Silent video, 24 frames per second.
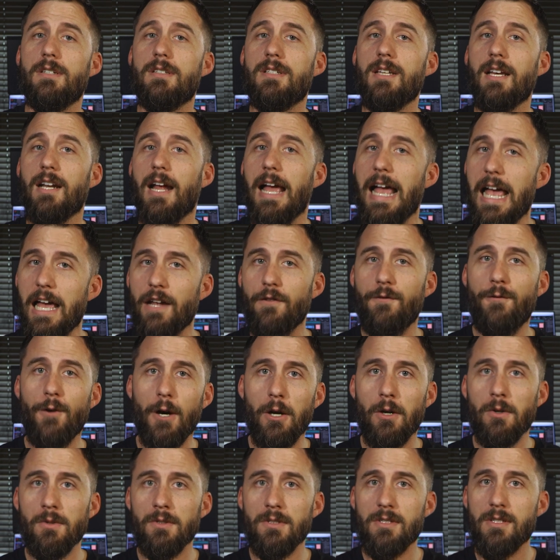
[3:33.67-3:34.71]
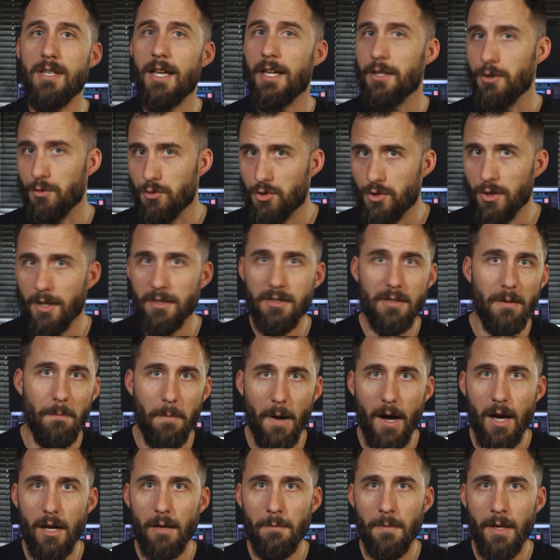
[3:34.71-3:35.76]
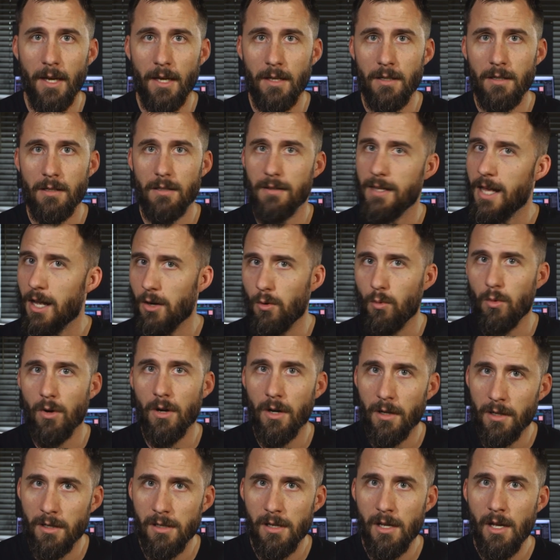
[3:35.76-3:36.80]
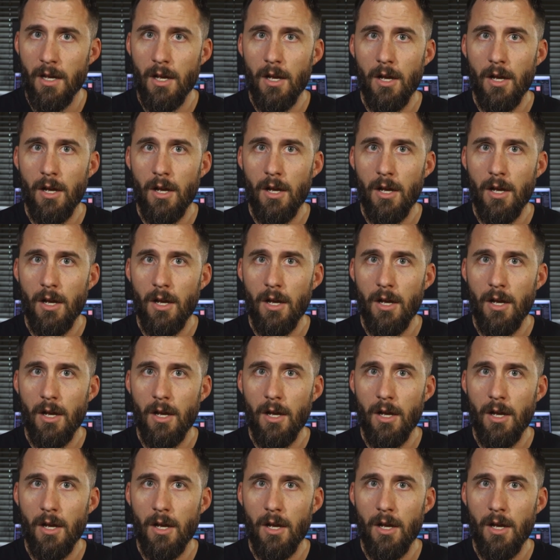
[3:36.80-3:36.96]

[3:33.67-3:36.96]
set of headphones that you trust the bottom end, that'll work.